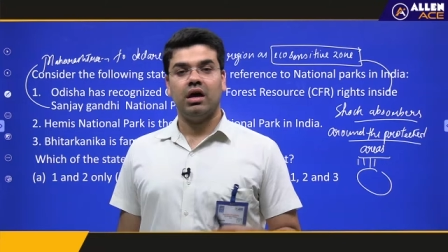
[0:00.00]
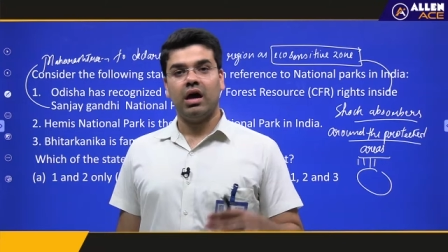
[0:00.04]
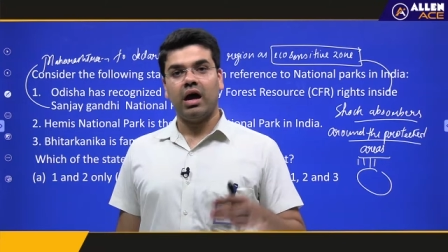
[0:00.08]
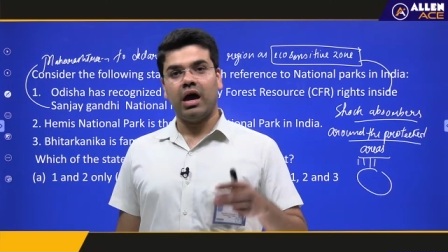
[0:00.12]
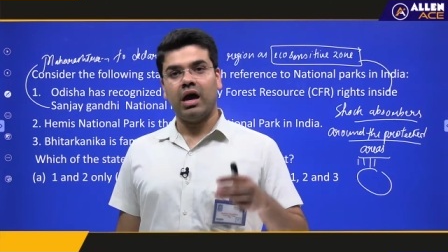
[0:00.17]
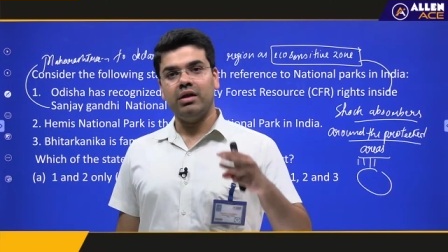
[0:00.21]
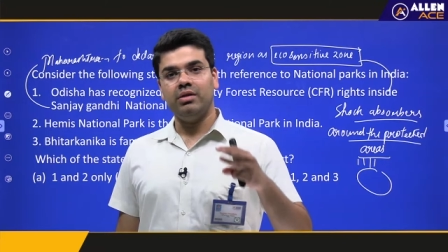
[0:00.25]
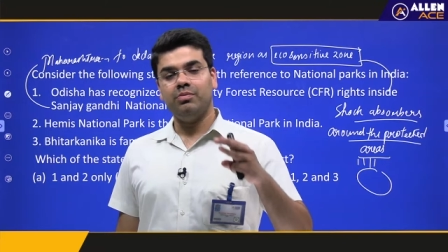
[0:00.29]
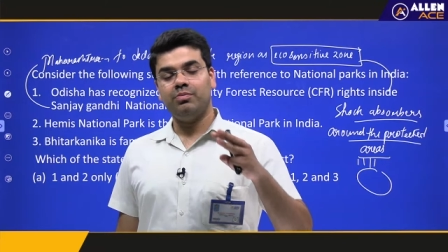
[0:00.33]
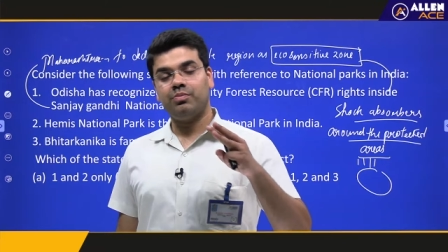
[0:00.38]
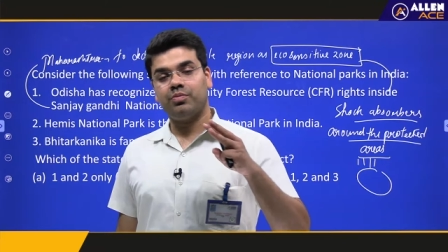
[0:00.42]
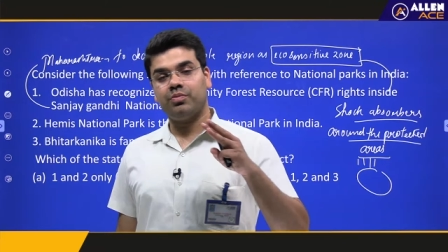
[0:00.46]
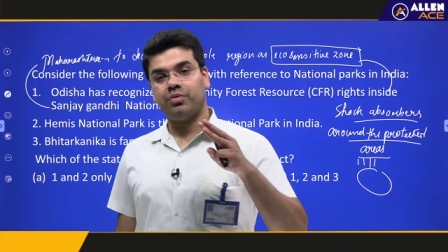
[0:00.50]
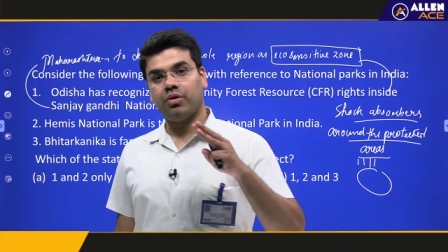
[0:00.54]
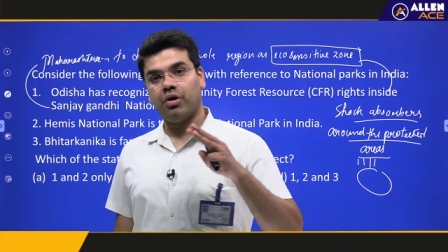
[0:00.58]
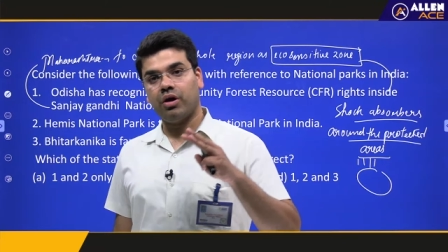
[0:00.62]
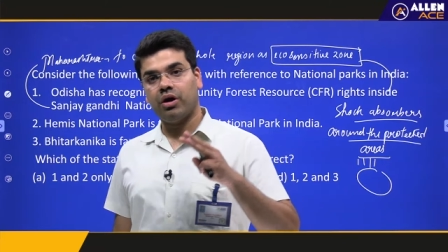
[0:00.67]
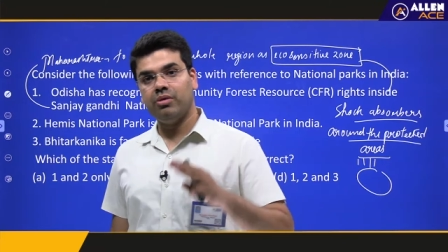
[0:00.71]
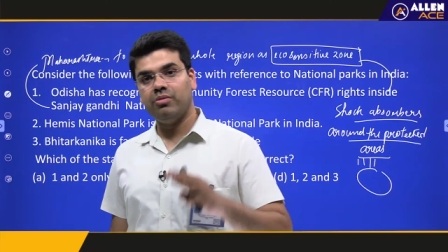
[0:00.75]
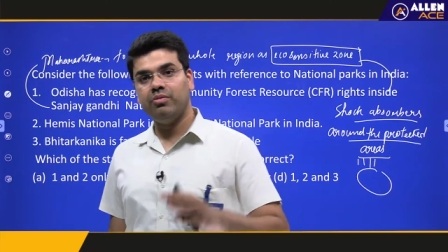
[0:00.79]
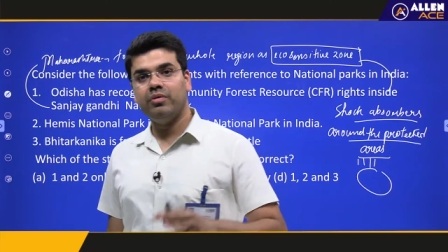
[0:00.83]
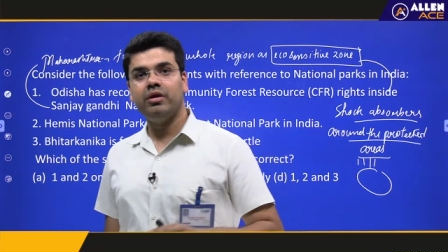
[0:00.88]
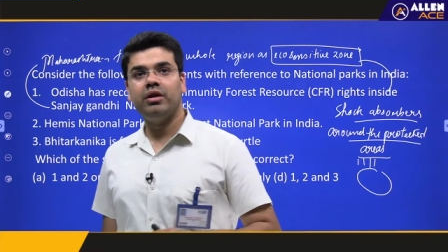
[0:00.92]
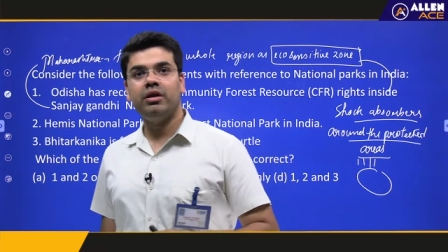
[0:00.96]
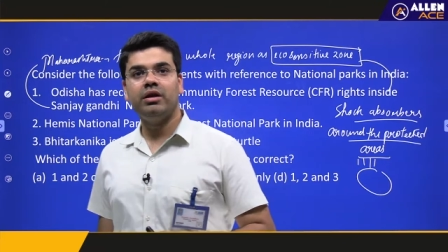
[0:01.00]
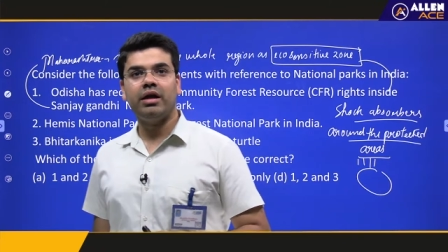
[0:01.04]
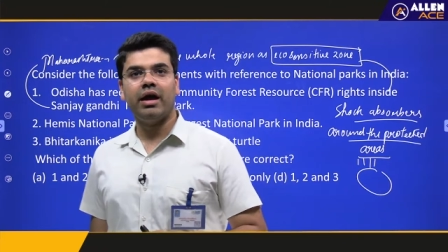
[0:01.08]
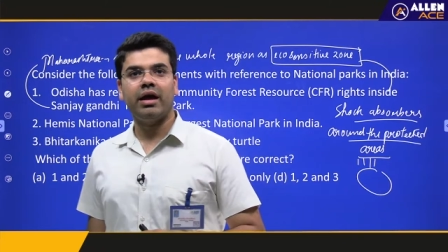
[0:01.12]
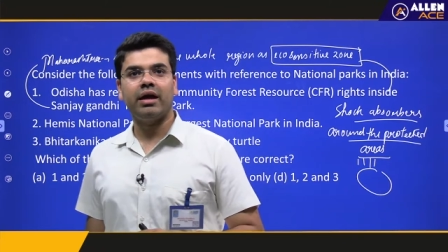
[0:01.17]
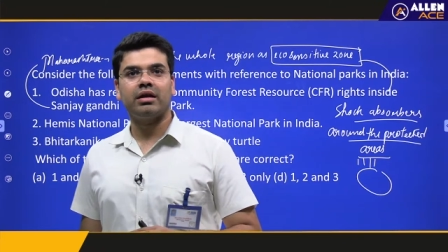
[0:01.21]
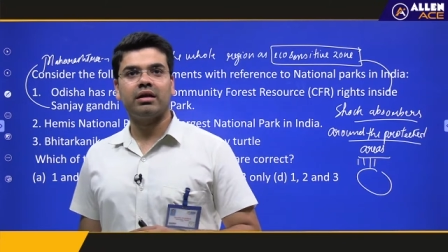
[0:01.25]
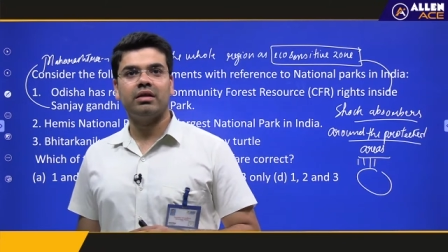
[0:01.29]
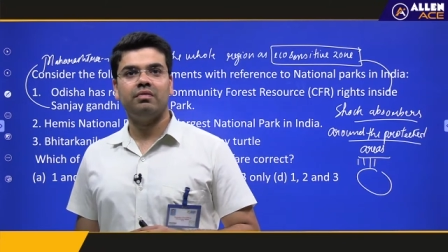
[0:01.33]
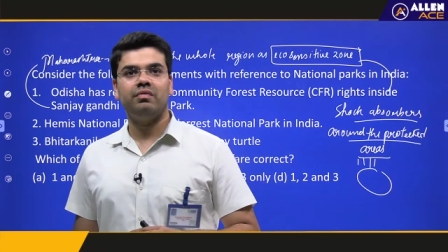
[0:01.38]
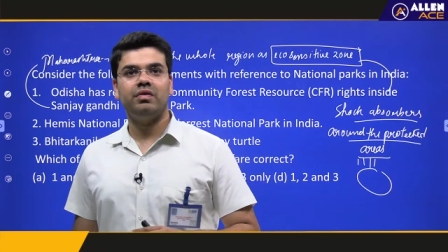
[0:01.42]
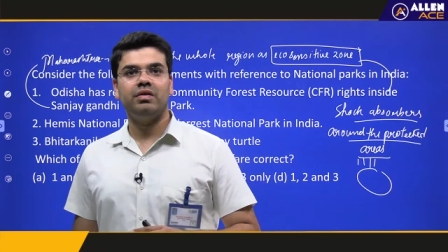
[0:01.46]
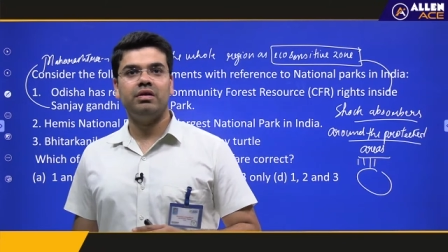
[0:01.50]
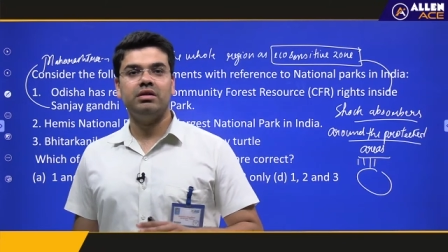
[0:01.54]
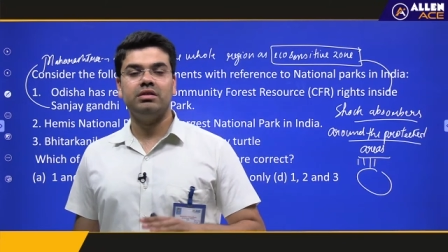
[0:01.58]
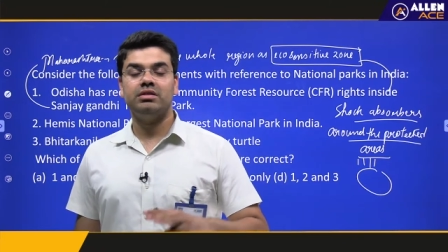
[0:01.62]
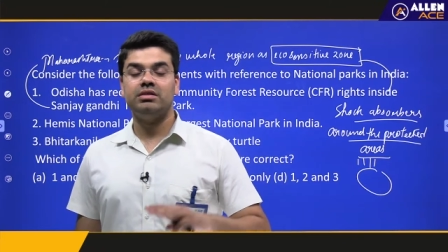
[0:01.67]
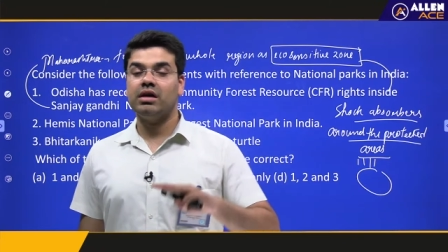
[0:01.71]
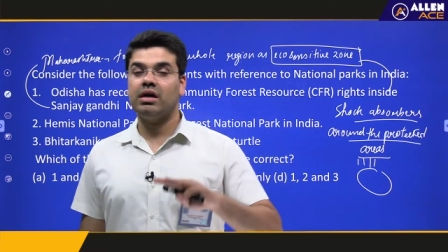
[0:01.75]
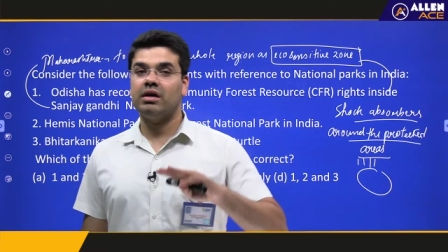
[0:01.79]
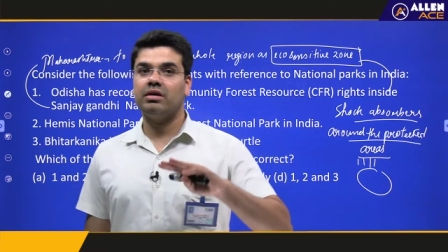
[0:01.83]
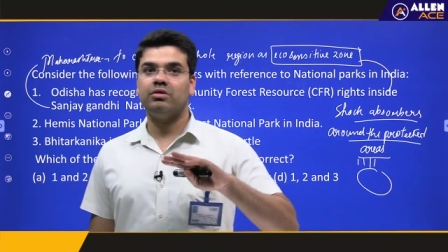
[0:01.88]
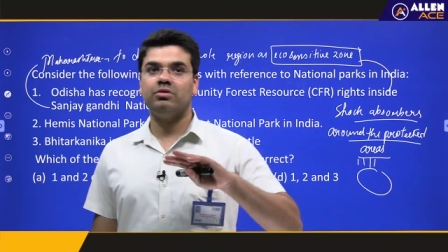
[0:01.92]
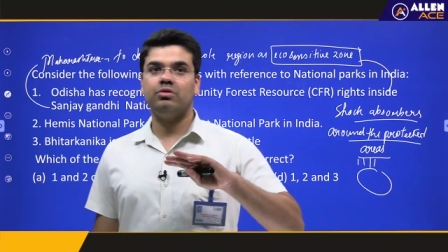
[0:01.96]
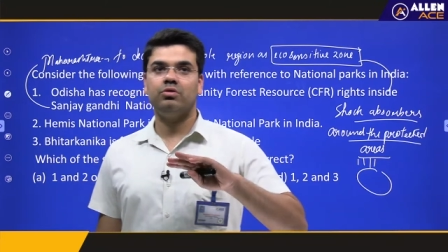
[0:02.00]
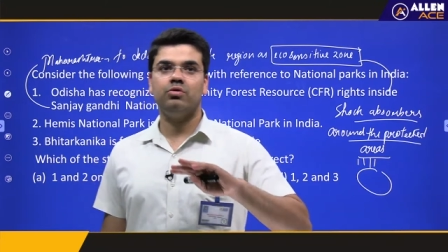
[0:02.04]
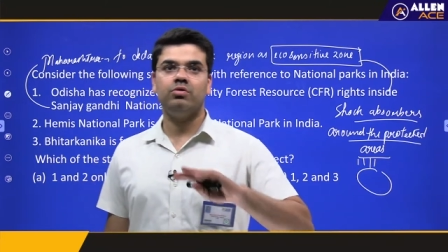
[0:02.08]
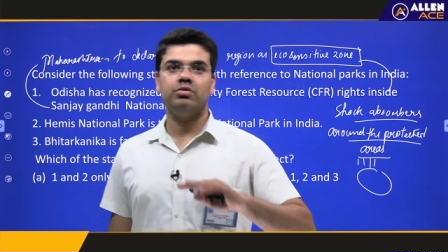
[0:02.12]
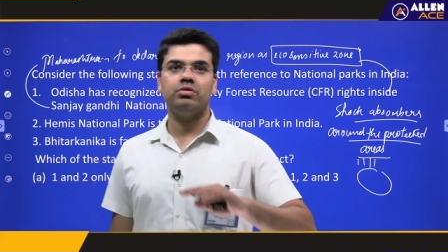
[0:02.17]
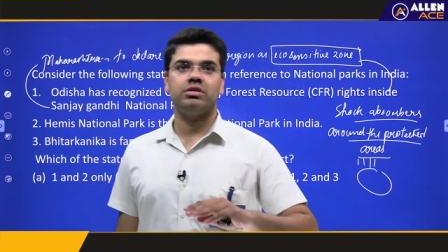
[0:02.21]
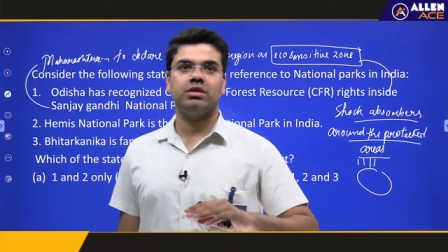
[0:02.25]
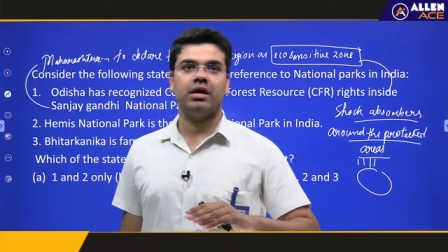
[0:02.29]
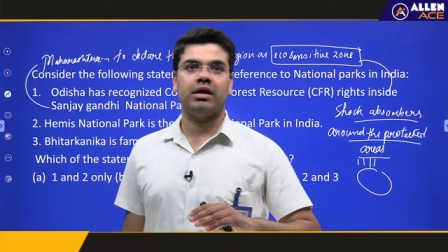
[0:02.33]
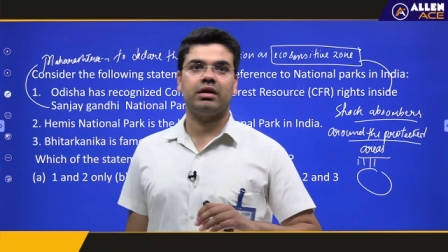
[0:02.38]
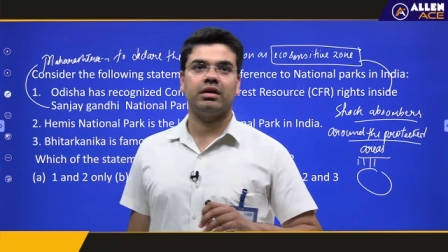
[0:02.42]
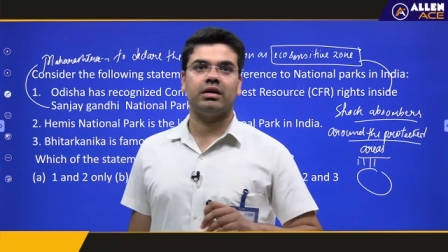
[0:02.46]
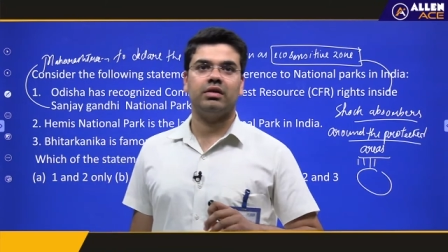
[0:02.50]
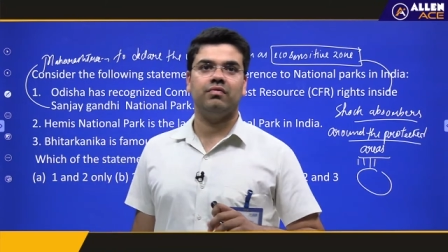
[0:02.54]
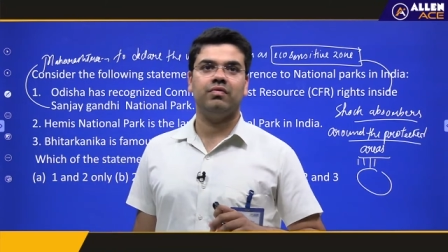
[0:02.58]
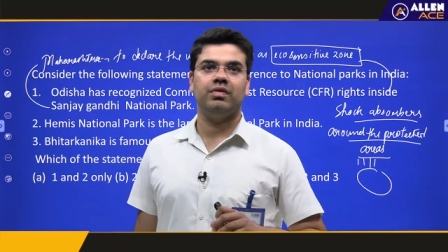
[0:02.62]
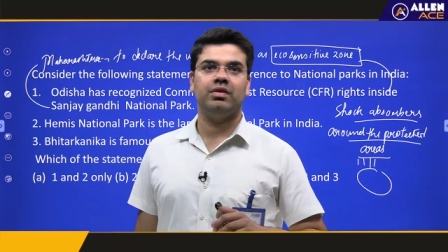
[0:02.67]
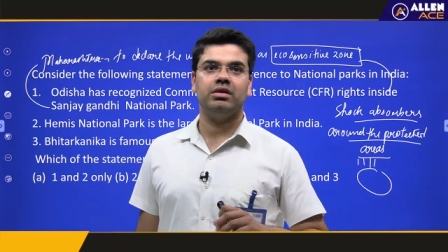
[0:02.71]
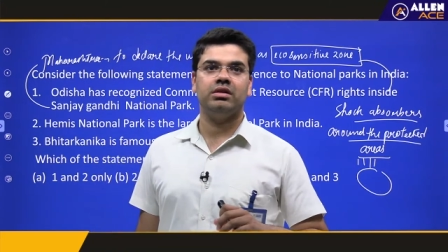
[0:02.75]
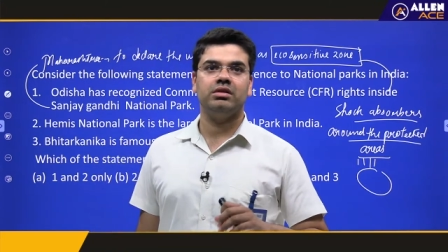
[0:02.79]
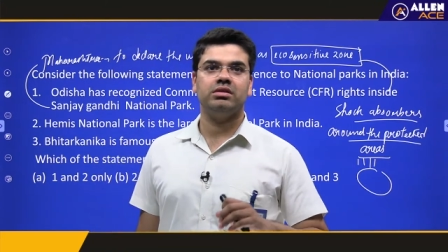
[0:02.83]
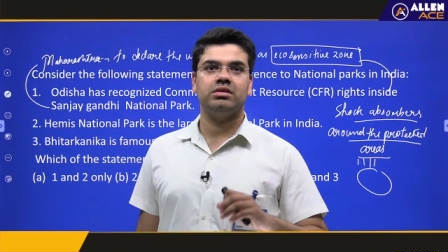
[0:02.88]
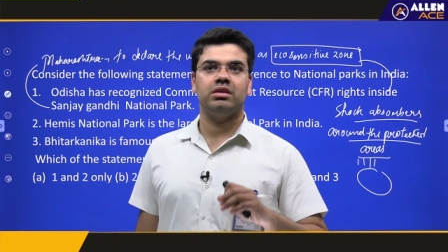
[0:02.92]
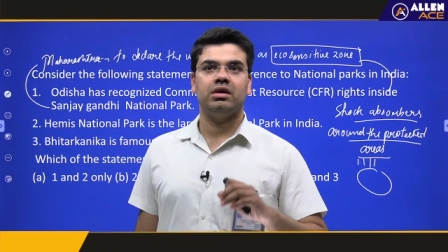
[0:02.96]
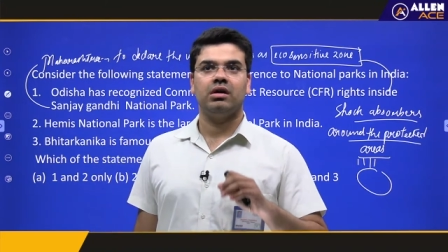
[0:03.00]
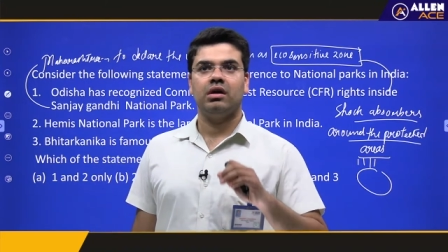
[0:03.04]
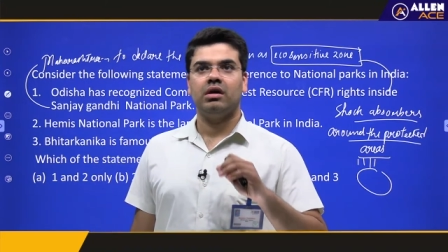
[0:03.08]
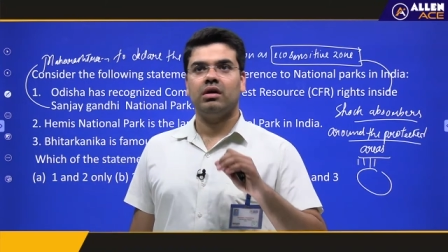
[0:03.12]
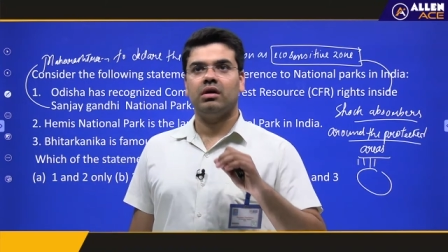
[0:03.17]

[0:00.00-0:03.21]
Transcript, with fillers: and prohibited activities are those activities